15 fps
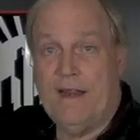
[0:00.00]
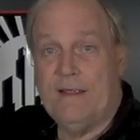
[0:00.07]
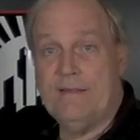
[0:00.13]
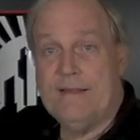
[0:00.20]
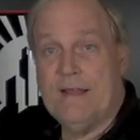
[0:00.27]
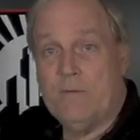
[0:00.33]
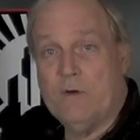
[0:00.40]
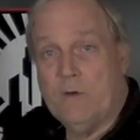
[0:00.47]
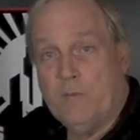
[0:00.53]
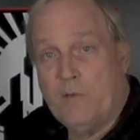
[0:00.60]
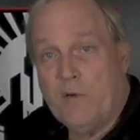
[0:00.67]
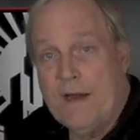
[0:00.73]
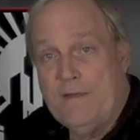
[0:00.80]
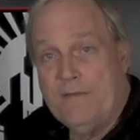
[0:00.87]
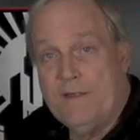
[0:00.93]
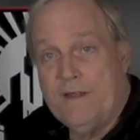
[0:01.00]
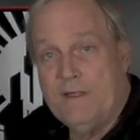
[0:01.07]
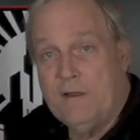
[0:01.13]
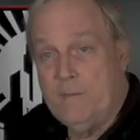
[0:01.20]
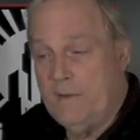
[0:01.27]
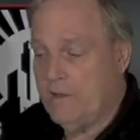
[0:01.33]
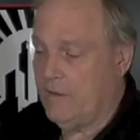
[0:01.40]
and that real bright thing in
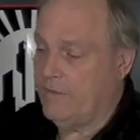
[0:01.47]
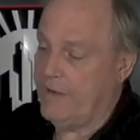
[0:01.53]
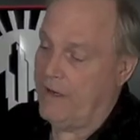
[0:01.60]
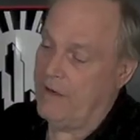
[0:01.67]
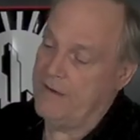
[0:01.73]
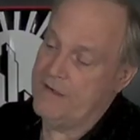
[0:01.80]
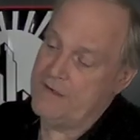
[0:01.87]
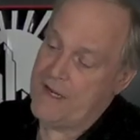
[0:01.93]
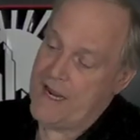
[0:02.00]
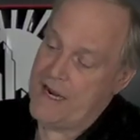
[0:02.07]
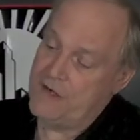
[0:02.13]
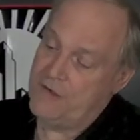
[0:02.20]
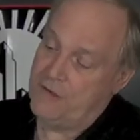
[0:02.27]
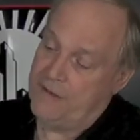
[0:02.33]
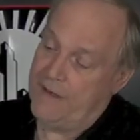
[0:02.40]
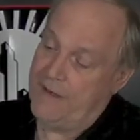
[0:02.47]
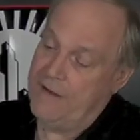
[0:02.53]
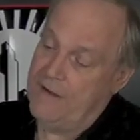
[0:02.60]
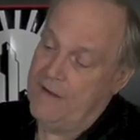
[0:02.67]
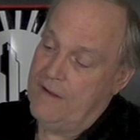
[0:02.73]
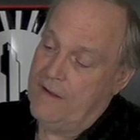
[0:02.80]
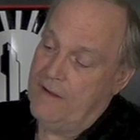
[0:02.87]
the middle there is actually
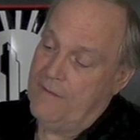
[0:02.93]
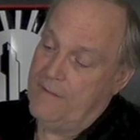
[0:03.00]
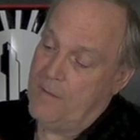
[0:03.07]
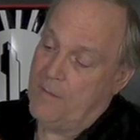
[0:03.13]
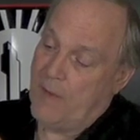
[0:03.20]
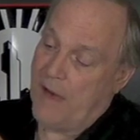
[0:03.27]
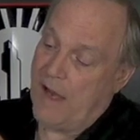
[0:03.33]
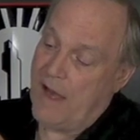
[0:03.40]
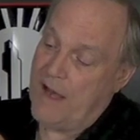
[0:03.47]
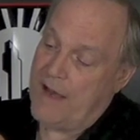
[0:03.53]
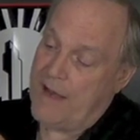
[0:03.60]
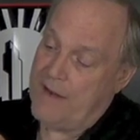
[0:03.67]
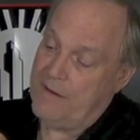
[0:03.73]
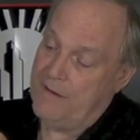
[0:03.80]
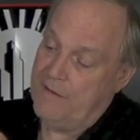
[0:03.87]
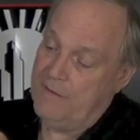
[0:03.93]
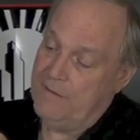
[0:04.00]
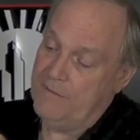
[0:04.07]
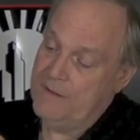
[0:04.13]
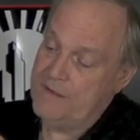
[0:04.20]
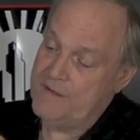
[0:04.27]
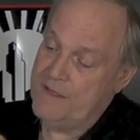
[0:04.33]
the pod
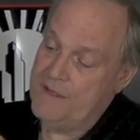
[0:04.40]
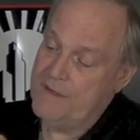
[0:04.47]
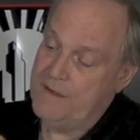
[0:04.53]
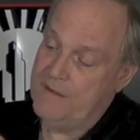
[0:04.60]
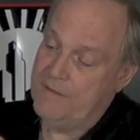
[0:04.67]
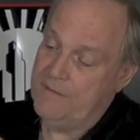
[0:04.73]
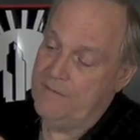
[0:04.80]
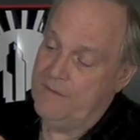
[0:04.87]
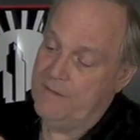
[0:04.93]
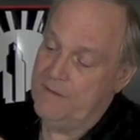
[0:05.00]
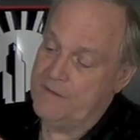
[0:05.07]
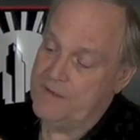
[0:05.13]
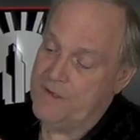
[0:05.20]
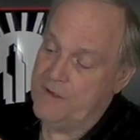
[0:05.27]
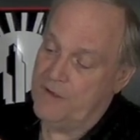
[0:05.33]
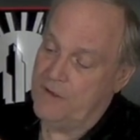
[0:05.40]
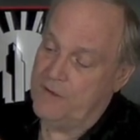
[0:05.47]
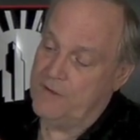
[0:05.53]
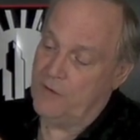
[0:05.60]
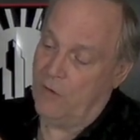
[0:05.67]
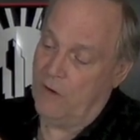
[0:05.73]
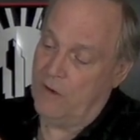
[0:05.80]
that's in the center
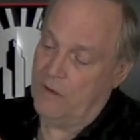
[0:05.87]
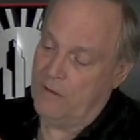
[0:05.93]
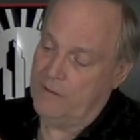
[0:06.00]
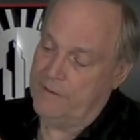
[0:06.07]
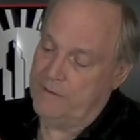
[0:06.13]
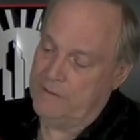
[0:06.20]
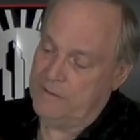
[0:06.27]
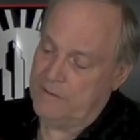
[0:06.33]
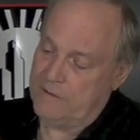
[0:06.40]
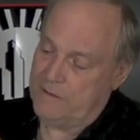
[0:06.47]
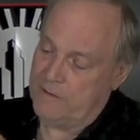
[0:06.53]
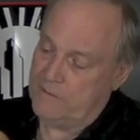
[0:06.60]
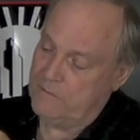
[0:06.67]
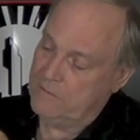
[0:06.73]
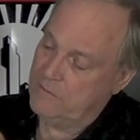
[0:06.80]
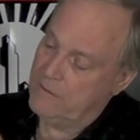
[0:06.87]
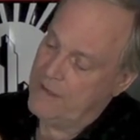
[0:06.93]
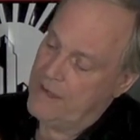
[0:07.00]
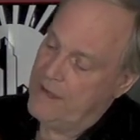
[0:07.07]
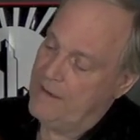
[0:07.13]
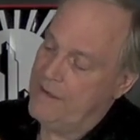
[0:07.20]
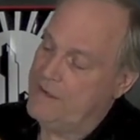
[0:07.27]
door. Uh-oh.
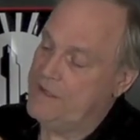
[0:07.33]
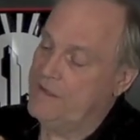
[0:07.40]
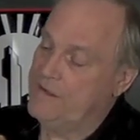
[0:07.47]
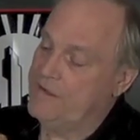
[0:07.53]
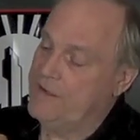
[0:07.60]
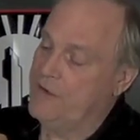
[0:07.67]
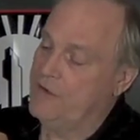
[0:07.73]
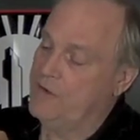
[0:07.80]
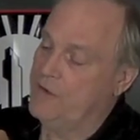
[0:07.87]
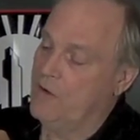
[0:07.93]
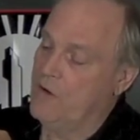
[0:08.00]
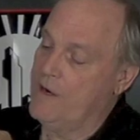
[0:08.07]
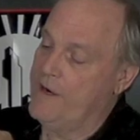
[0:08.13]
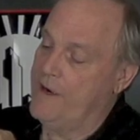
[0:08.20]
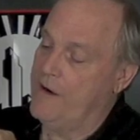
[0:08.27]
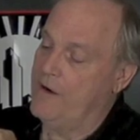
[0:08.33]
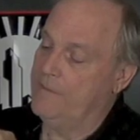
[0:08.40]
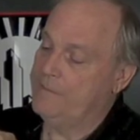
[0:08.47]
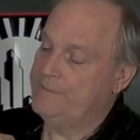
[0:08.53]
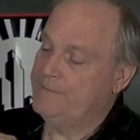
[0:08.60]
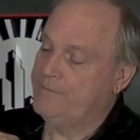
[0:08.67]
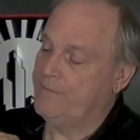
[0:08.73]
It's in the center door
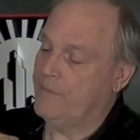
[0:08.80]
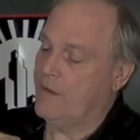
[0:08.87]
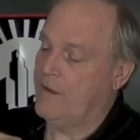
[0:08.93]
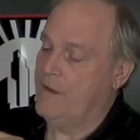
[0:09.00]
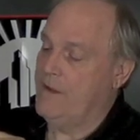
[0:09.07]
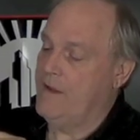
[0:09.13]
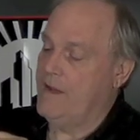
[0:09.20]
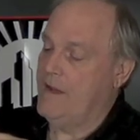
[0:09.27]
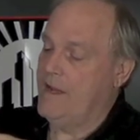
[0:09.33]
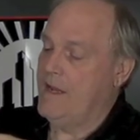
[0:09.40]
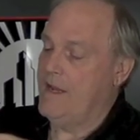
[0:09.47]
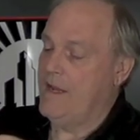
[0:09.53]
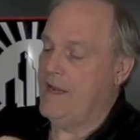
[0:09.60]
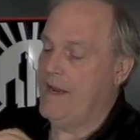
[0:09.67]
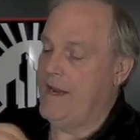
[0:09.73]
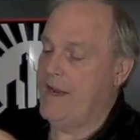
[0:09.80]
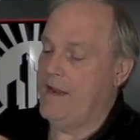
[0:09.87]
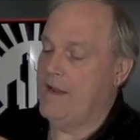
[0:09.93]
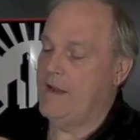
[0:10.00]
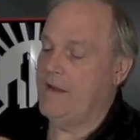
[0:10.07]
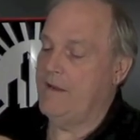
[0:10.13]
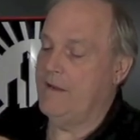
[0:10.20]
here,
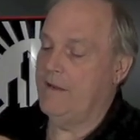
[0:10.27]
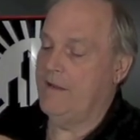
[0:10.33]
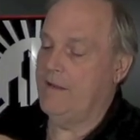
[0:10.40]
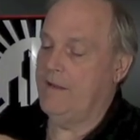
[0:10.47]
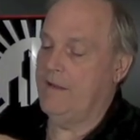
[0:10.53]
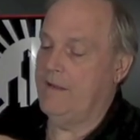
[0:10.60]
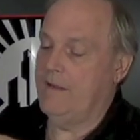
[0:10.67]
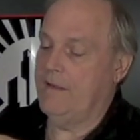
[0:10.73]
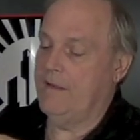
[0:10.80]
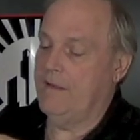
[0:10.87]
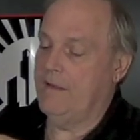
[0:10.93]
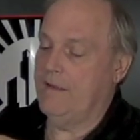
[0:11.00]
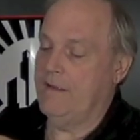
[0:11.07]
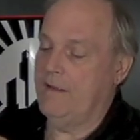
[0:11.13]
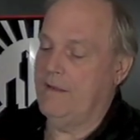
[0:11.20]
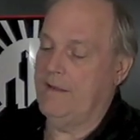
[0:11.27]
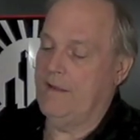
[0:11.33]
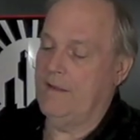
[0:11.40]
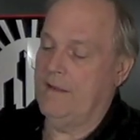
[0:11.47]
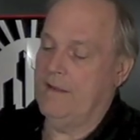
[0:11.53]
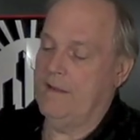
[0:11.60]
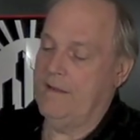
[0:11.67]
and
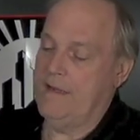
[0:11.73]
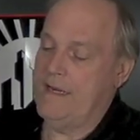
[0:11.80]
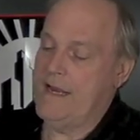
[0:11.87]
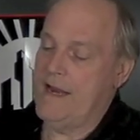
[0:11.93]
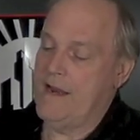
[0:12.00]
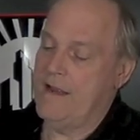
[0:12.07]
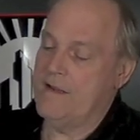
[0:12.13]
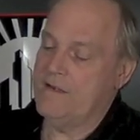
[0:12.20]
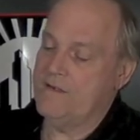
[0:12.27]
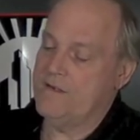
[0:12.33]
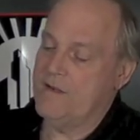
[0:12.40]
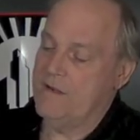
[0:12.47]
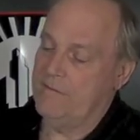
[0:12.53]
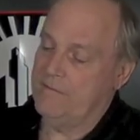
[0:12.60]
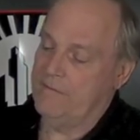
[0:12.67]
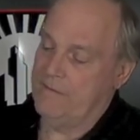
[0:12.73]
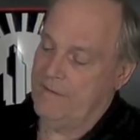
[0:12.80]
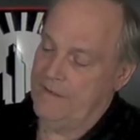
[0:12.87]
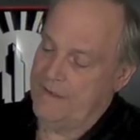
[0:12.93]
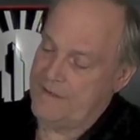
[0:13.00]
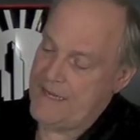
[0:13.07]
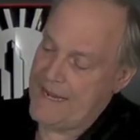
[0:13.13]
it has
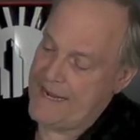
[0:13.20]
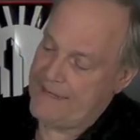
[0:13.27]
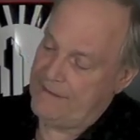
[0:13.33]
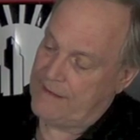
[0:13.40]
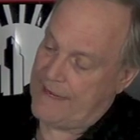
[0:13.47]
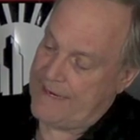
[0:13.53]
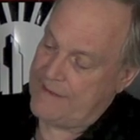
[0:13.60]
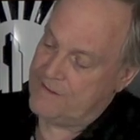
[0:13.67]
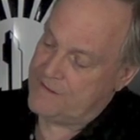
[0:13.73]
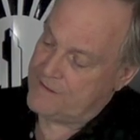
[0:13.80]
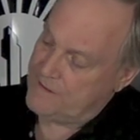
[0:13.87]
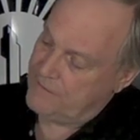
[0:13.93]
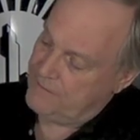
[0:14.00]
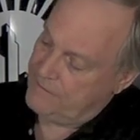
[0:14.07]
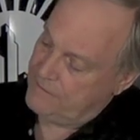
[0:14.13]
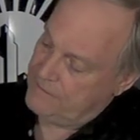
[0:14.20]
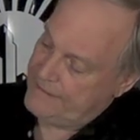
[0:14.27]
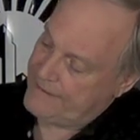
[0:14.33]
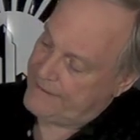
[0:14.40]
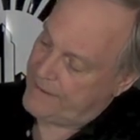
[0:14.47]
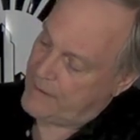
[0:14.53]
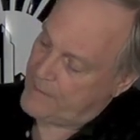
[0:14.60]
its headlights
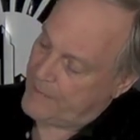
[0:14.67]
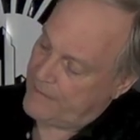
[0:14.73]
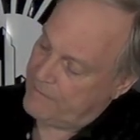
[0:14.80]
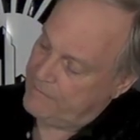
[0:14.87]
lit up.